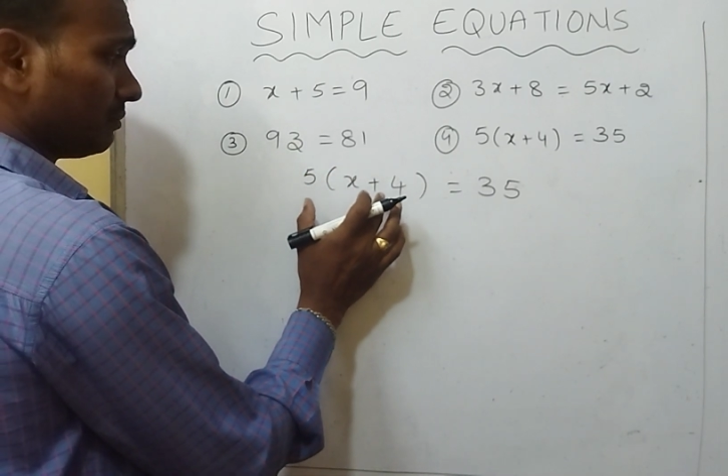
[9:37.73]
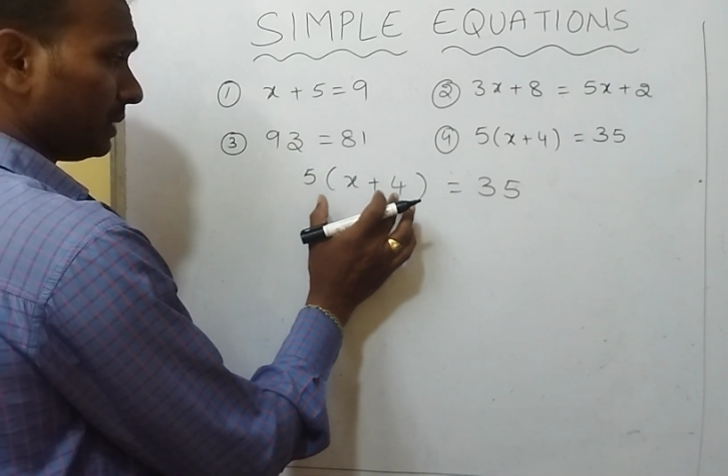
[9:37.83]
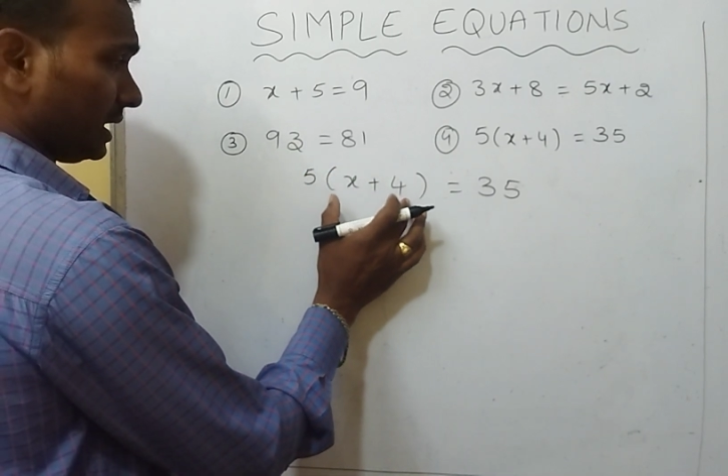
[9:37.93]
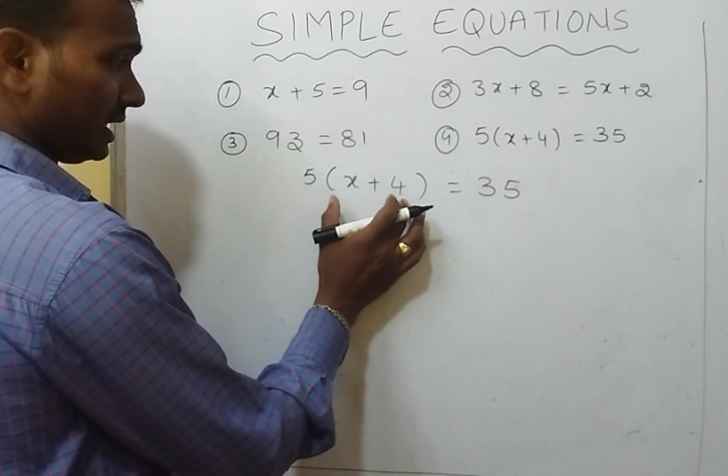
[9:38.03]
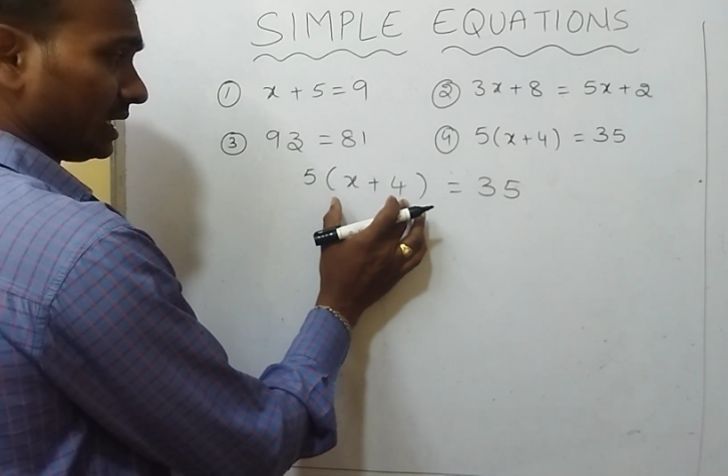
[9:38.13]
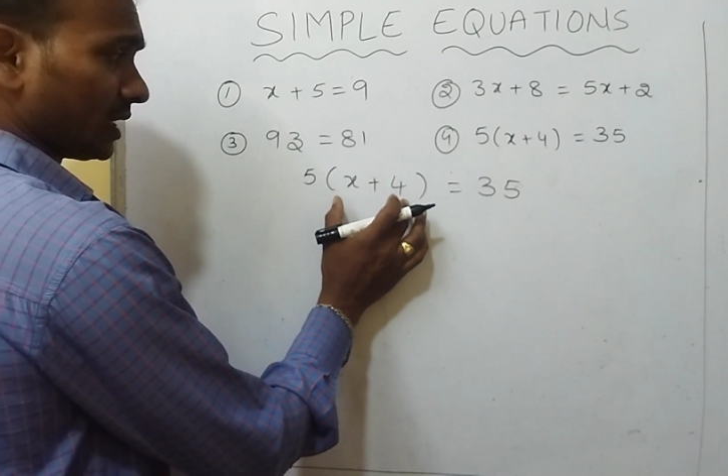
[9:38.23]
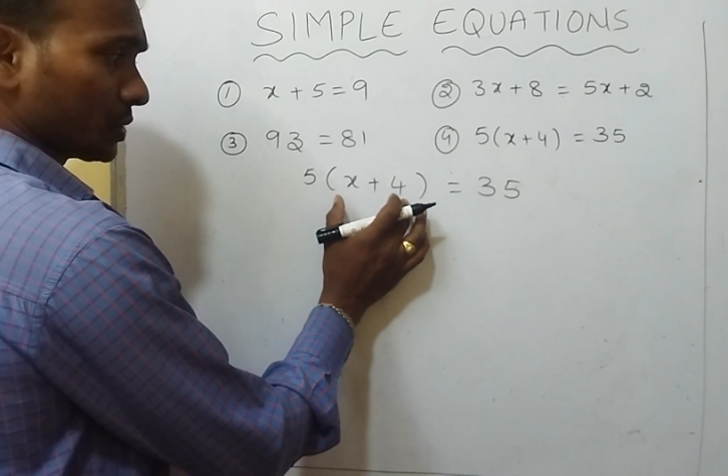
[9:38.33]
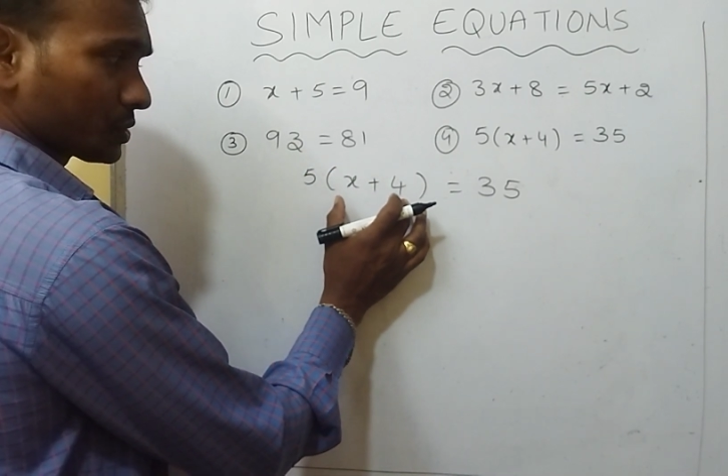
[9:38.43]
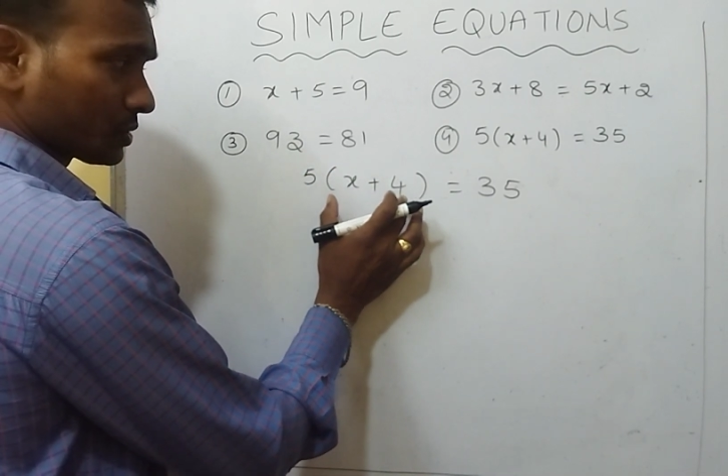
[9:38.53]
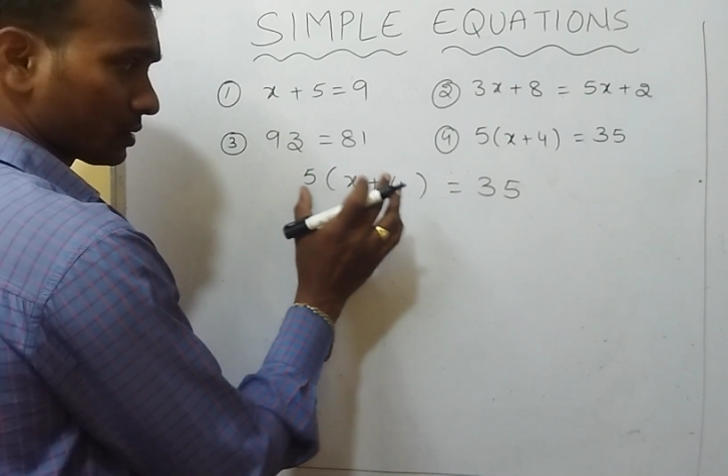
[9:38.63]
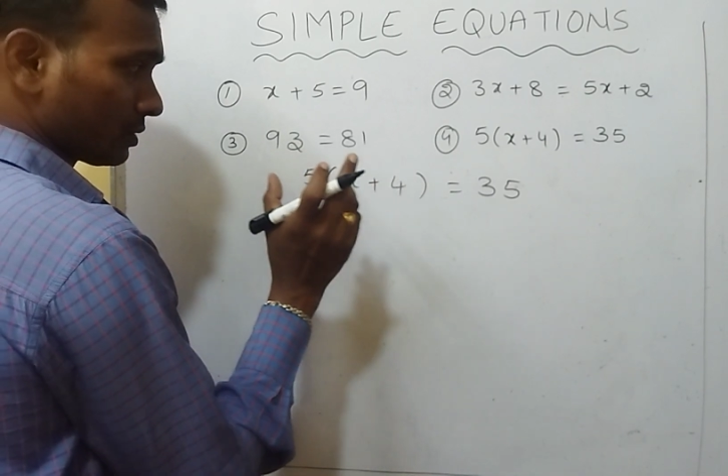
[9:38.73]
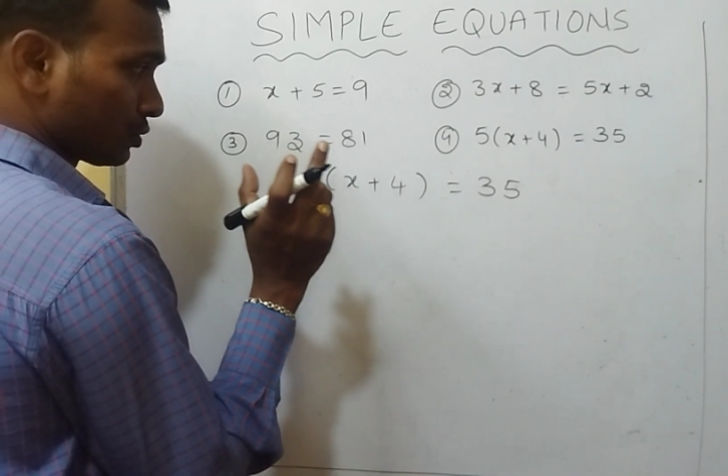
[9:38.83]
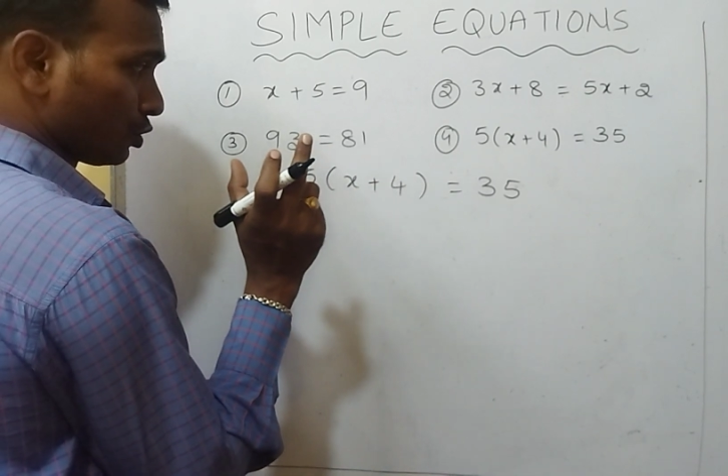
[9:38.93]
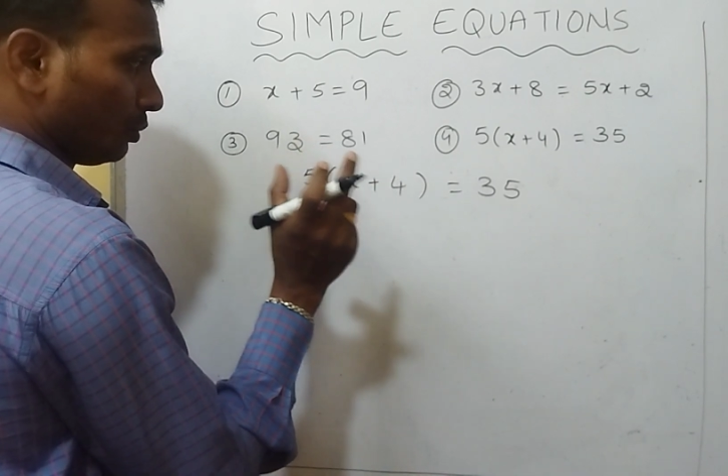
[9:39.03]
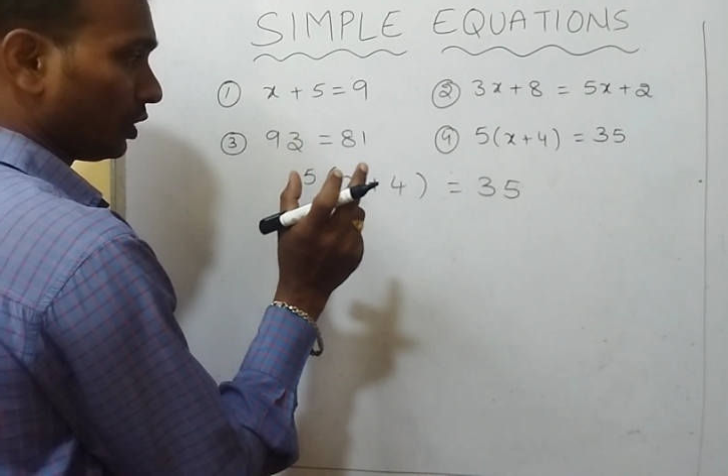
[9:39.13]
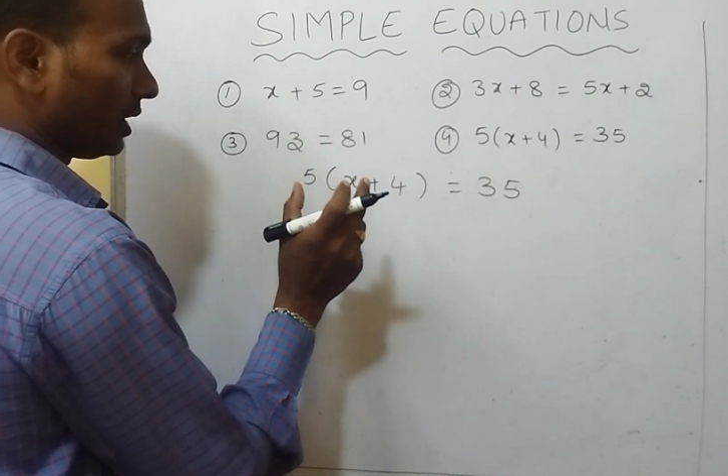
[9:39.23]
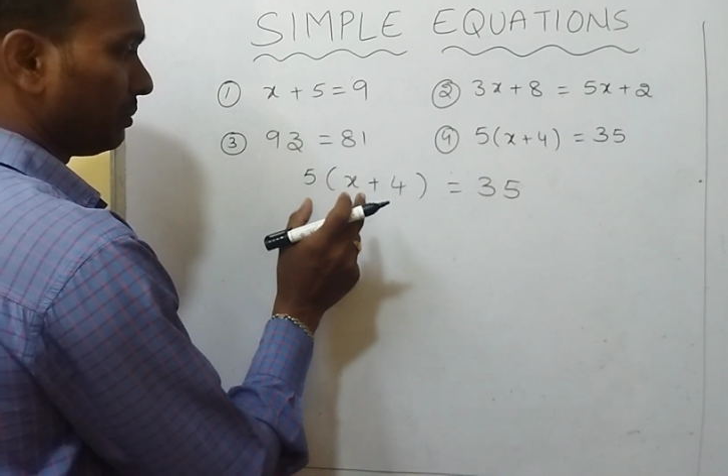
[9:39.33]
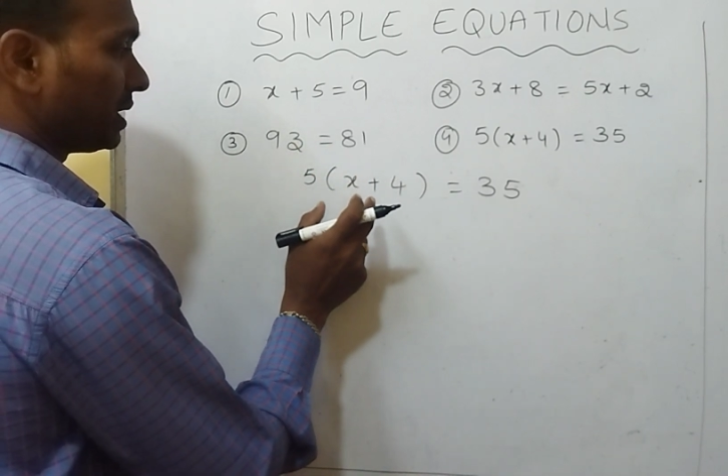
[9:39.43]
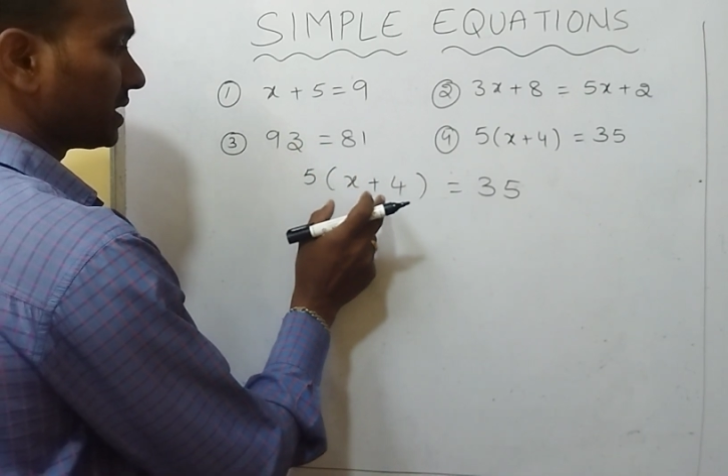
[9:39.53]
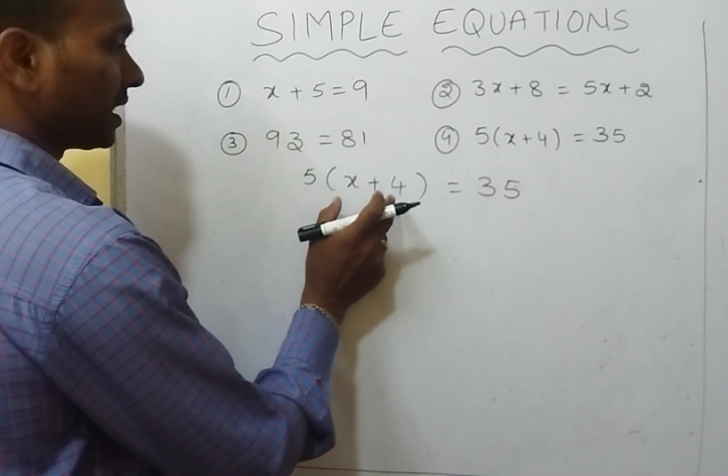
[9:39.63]
but here two more
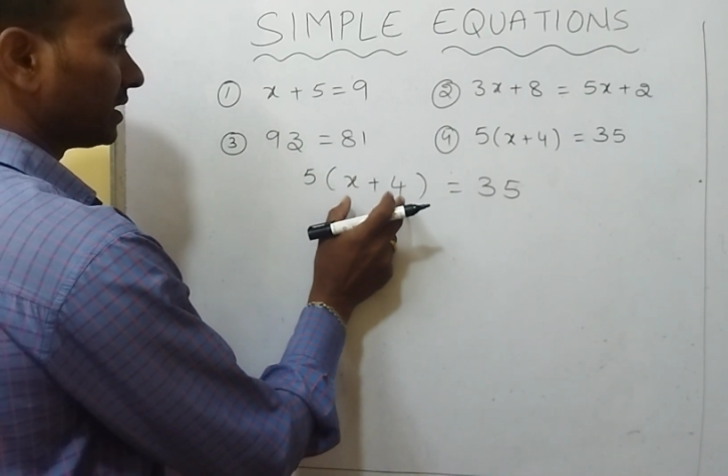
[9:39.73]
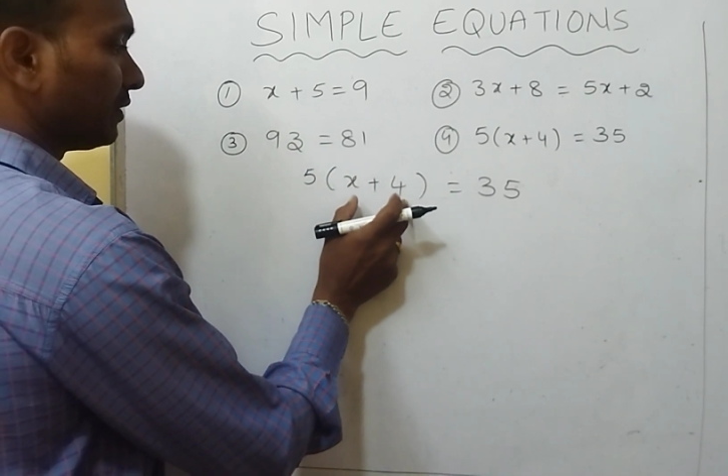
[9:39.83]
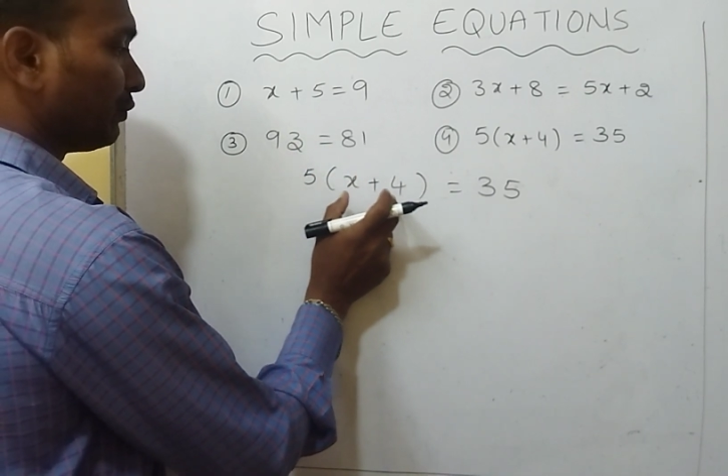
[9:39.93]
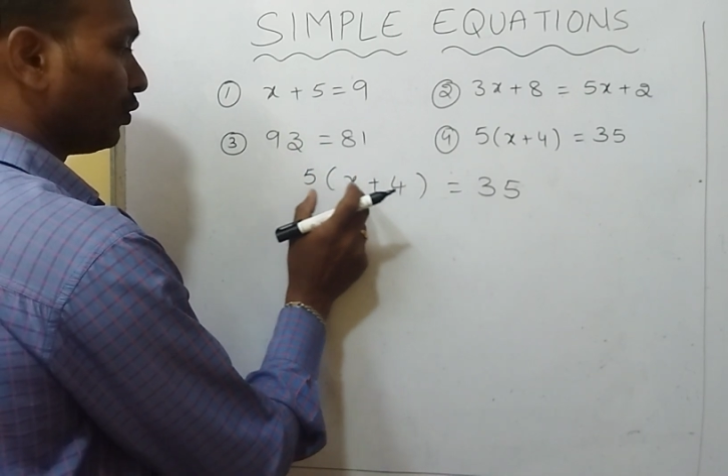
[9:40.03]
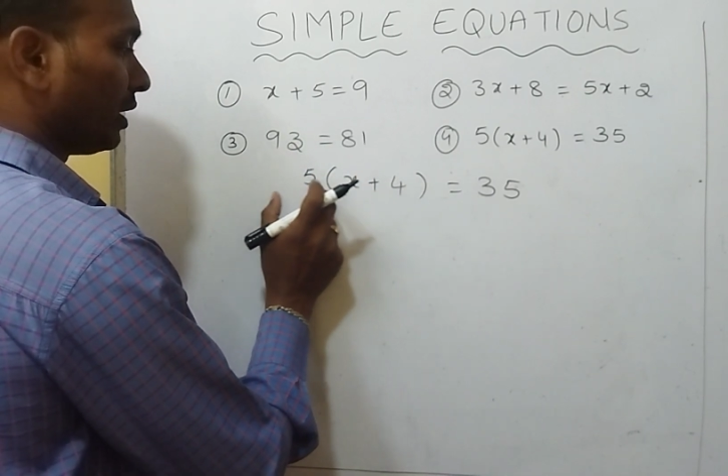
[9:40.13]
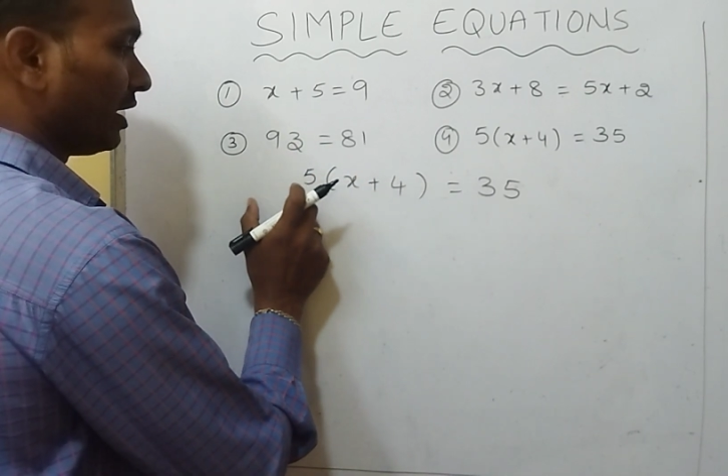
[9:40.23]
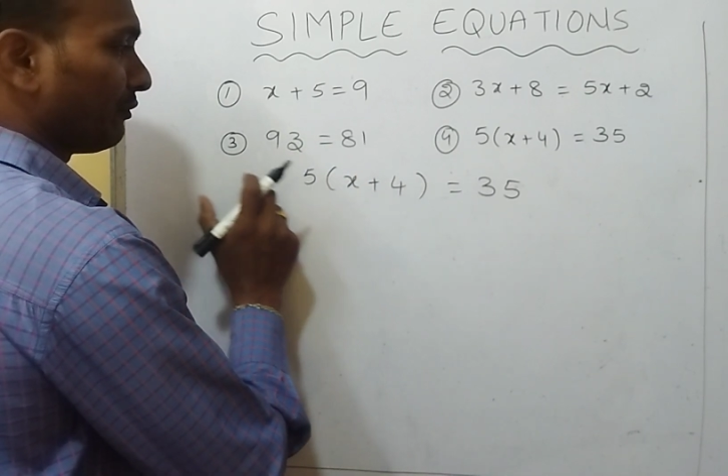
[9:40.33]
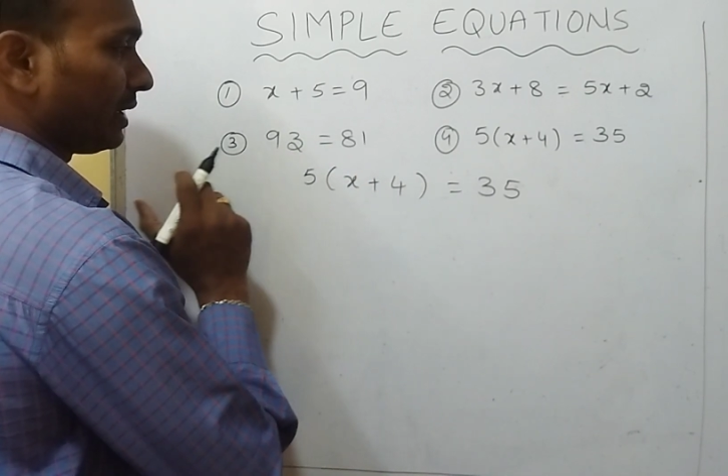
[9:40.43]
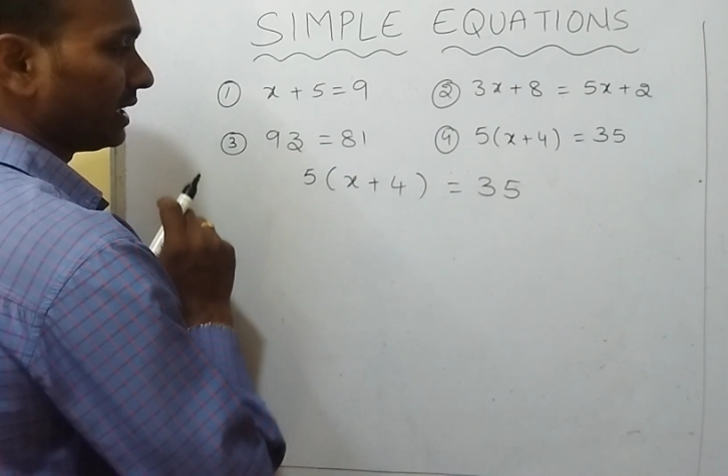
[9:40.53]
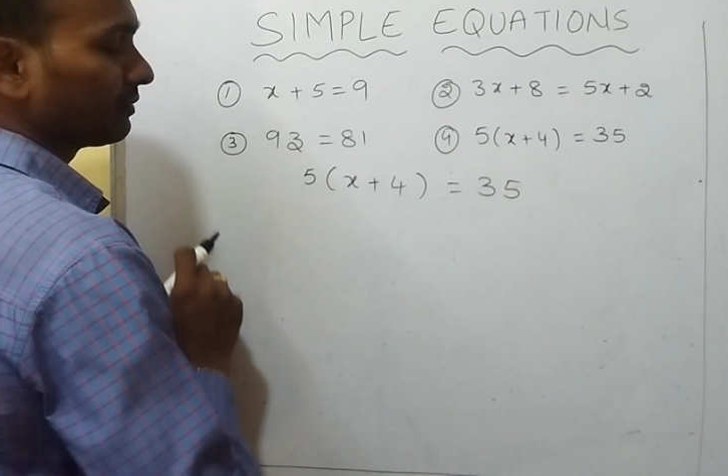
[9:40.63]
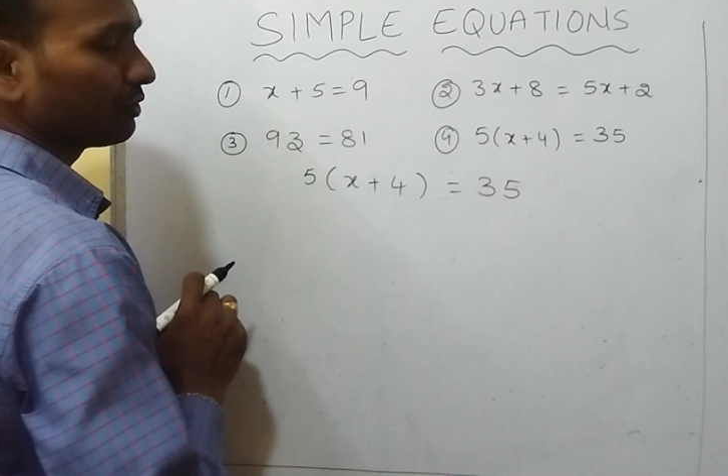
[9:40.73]
numbers are there, 4 and 5.